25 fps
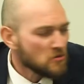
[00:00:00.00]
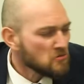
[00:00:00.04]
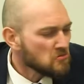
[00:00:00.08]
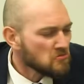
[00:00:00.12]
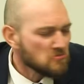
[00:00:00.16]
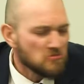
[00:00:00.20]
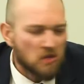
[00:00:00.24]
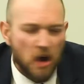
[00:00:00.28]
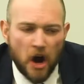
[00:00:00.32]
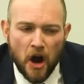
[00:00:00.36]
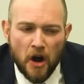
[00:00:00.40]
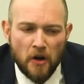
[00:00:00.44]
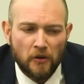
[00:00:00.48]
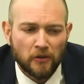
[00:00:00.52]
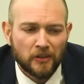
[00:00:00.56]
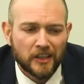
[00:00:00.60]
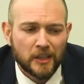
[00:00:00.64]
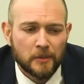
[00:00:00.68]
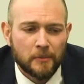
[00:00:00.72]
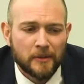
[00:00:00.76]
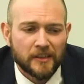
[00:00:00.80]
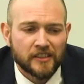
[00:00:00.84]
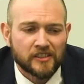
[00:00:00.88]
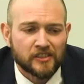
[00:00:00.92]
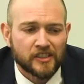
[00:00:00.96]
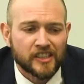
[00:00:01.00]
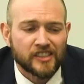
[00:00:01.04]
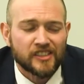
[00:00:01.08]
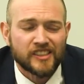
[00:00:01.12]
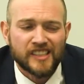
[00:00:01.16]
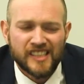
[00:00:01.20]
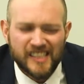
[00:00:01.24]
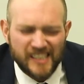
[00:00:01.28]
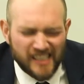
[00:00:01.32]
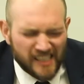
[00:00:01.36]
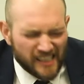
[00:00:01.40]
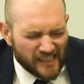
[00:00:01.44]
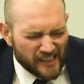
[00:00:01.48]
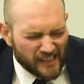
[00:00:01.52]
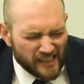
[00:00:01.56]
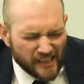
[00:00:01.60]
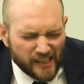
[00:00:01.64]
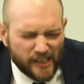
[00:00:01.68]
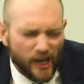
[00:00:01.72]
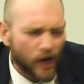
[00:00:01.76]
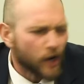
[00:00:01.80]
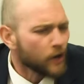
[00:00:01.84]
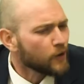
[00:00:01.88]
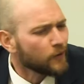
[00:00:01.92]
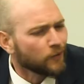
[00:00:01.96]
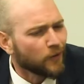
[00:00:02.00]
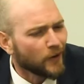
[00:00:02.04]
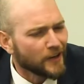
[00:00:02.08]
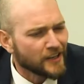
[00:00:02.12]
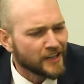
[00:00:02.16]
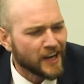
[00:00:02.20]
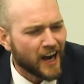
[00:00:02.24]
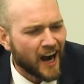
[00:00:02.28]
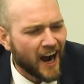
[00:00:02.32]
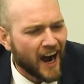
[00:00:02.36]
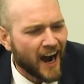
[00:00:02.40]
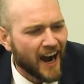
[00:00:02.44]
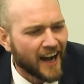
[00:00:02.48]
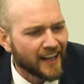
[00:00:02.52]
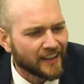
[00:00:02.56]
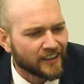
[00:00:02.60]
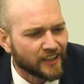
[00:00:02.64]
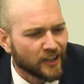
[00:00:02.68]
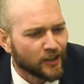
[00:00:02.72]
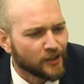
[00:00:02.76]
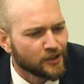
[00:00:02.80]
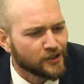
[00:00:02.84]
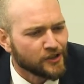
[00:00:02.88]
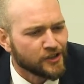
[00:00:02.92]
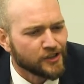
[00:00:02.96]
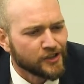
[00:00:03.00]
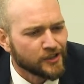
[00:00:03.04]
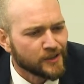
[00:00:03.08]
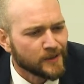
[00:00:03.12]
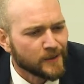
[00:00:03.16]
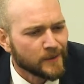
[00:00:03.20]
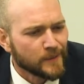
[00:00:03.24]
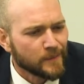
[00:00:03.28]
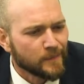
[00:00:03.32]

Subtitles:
No limits, just go with what your heart tells you.